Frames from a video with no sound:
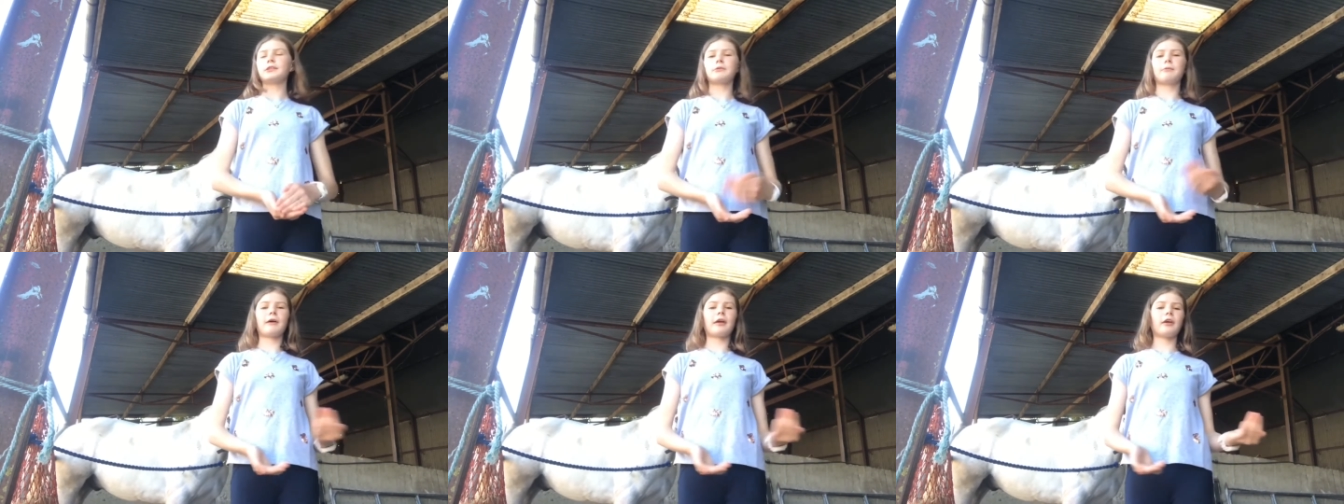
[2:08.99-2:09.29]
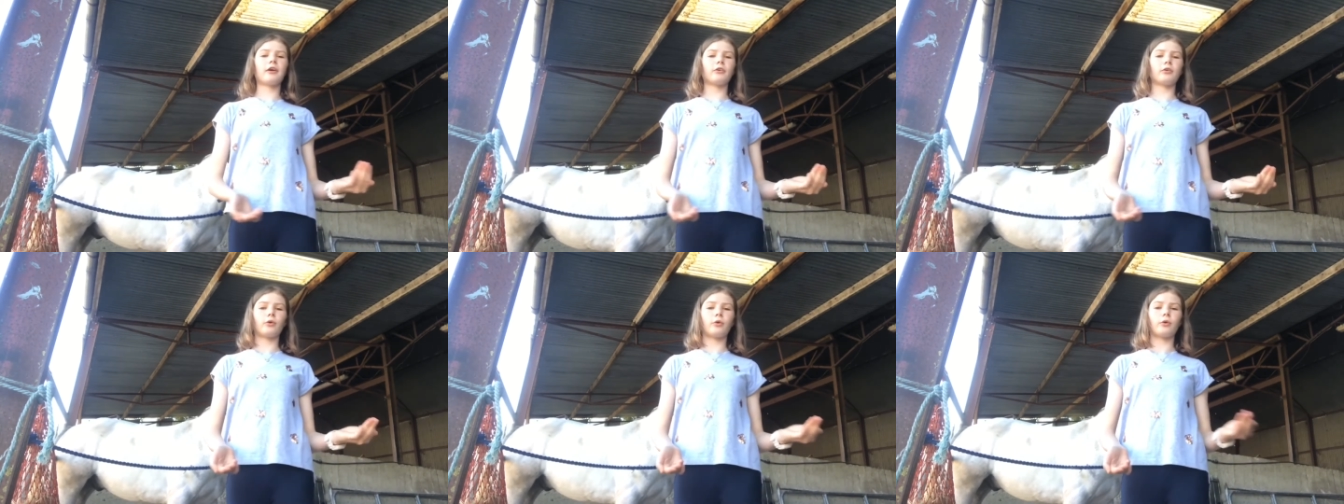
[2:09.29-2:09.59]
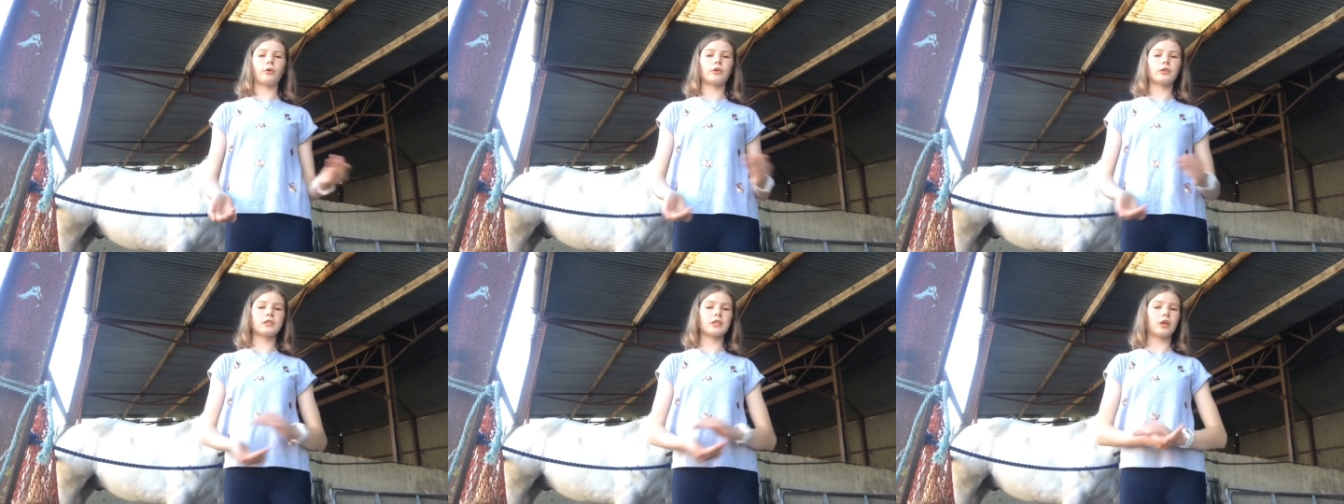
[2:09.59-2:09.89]
depending on the
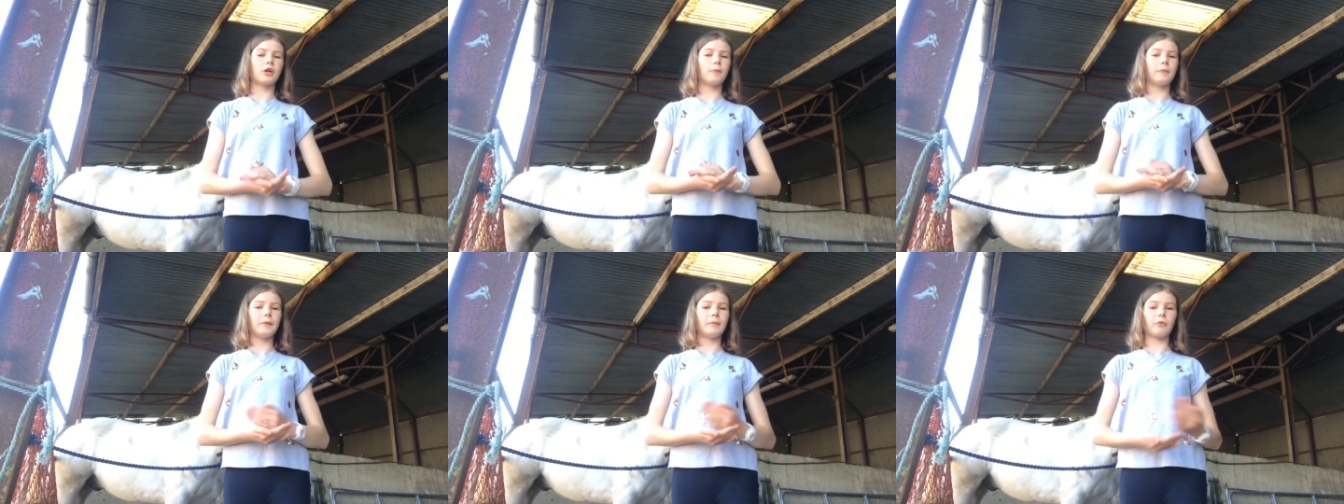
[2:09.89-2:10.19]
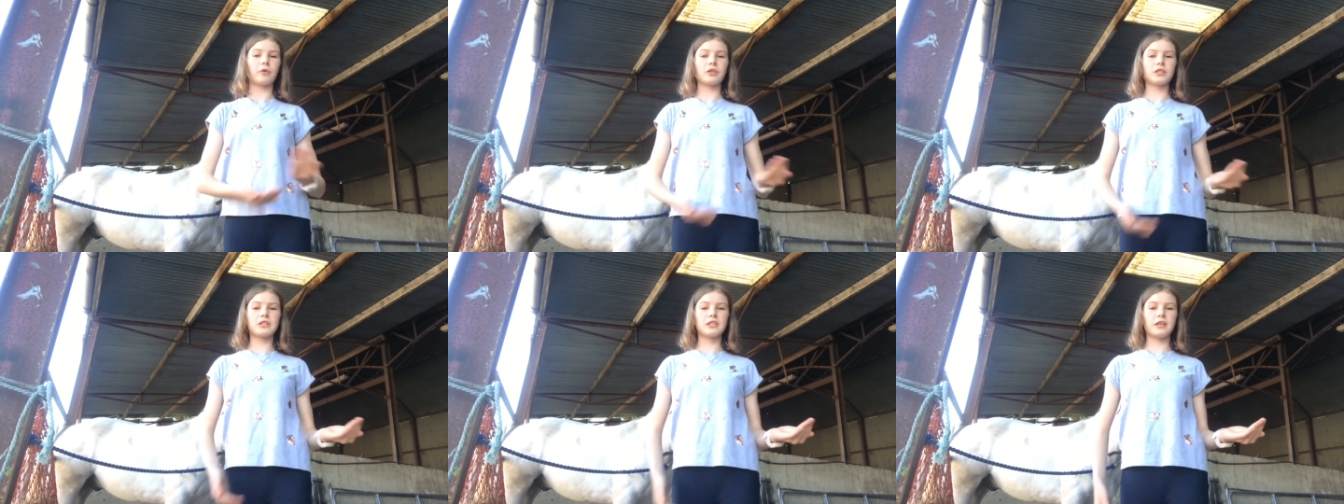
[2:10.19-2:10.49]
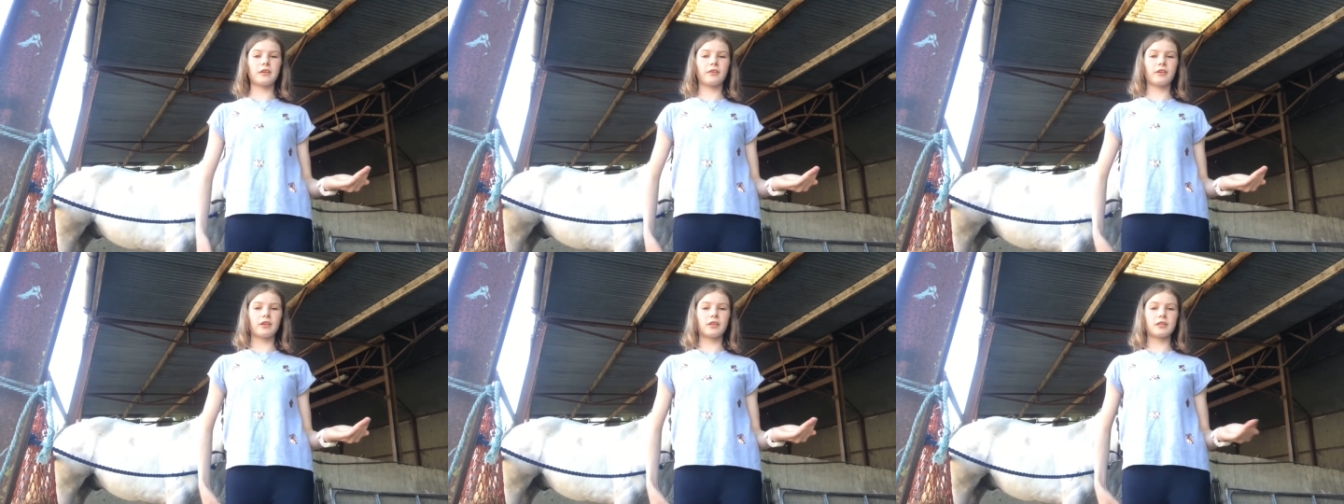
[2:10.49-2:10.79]
horse, it could be more
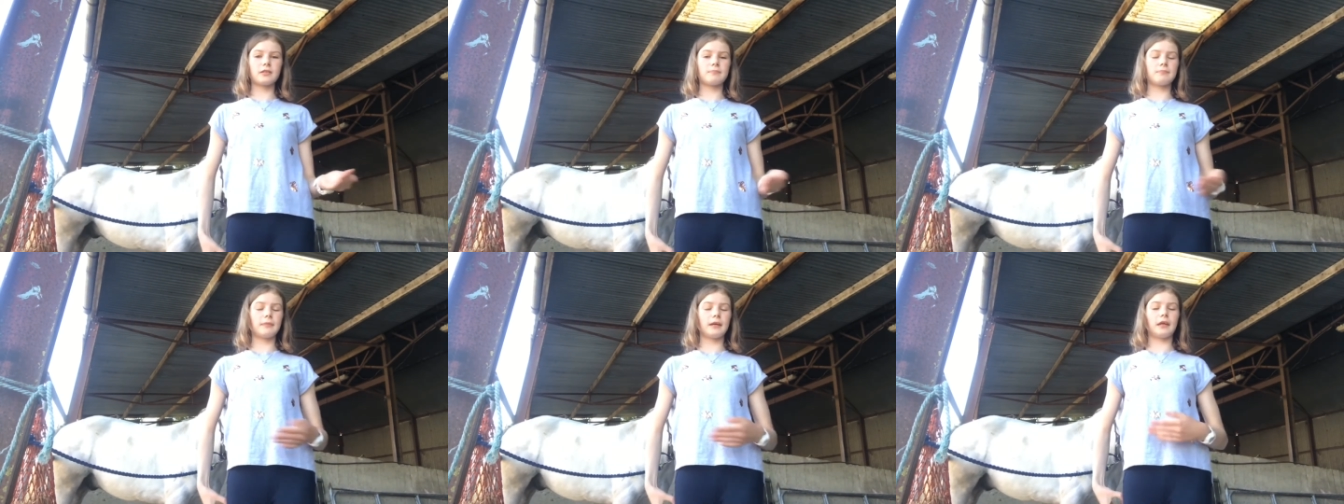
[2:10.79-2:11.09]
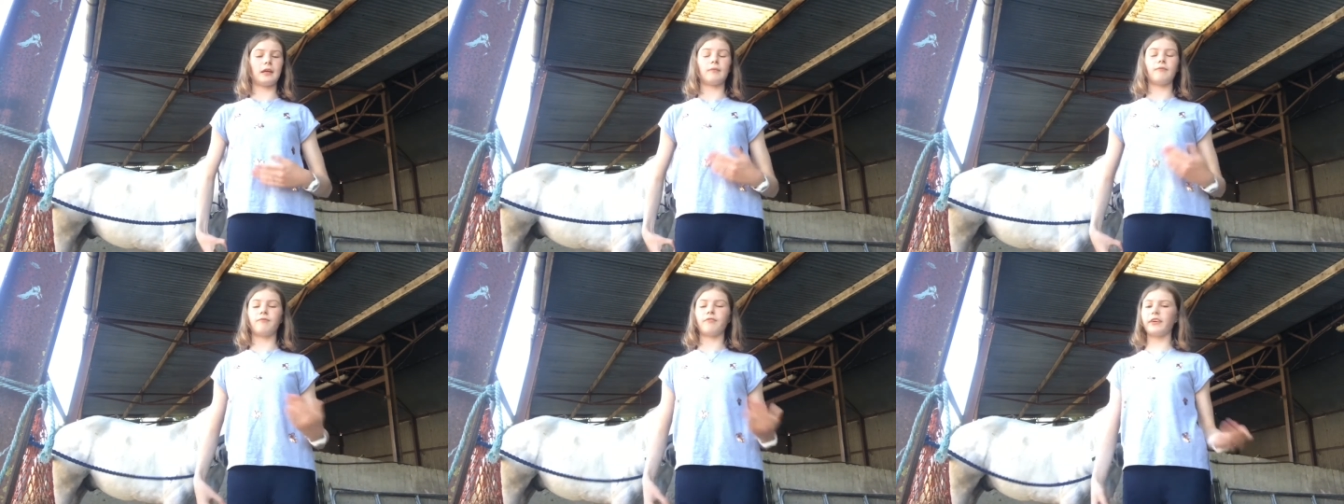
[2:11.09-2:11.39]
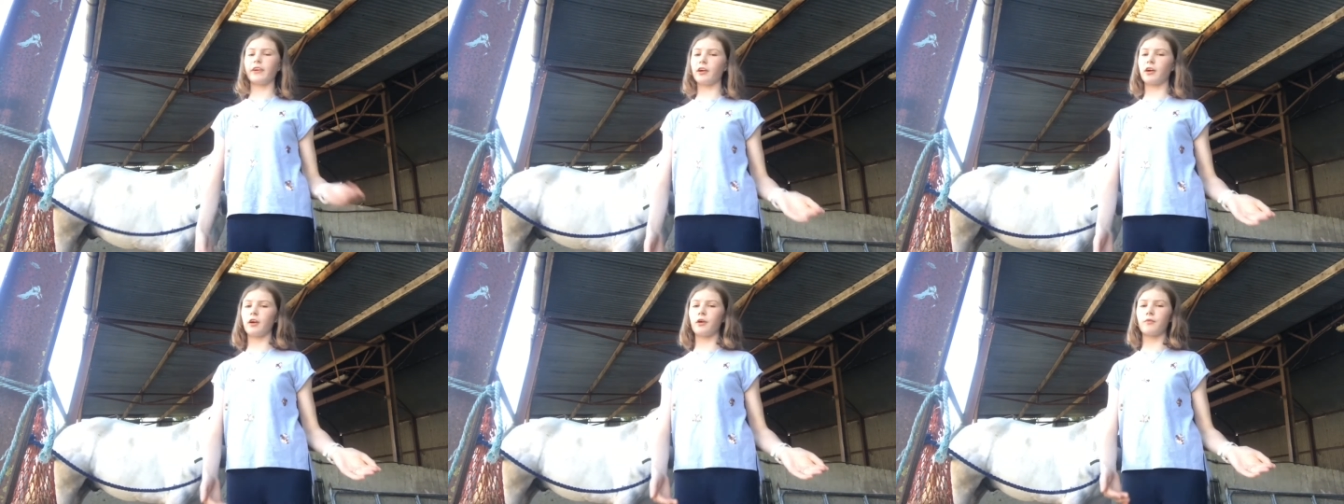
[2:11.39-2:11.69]
serious, making him
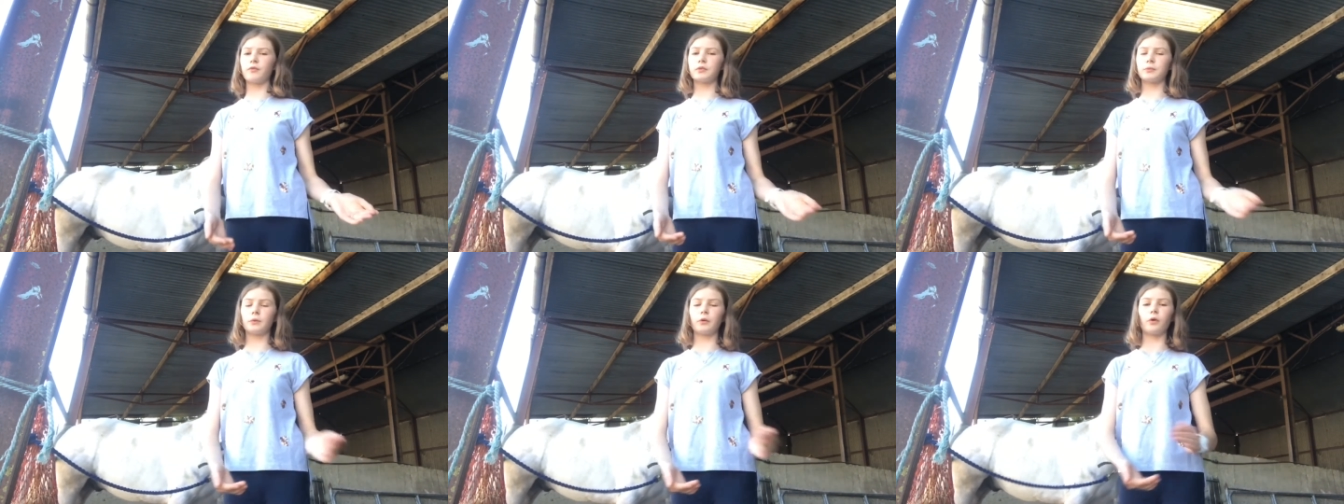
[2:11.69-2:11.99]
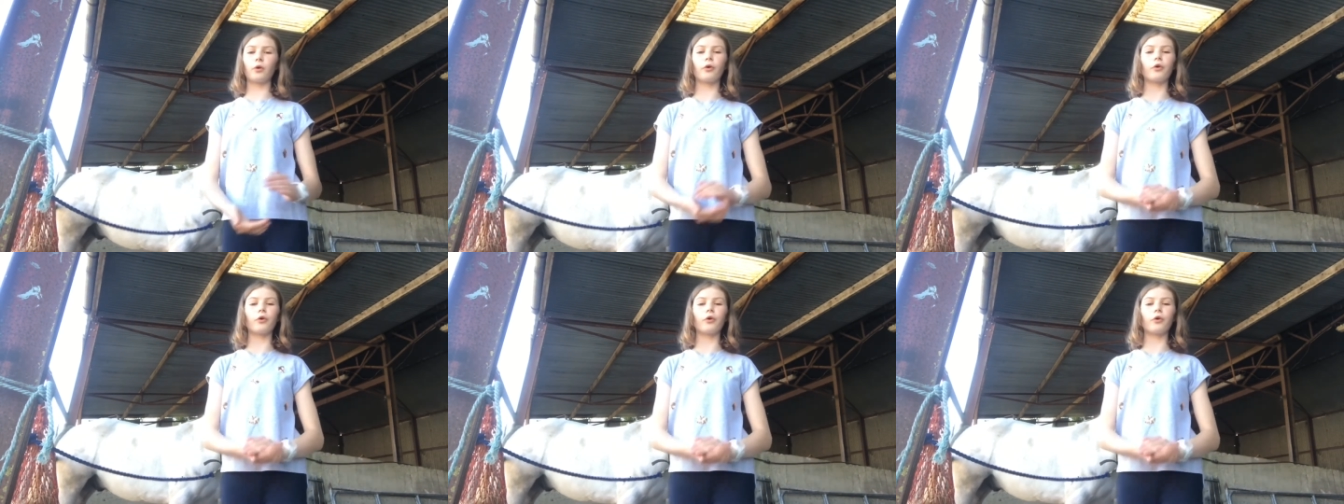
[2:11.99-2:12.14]
very uncomfortable,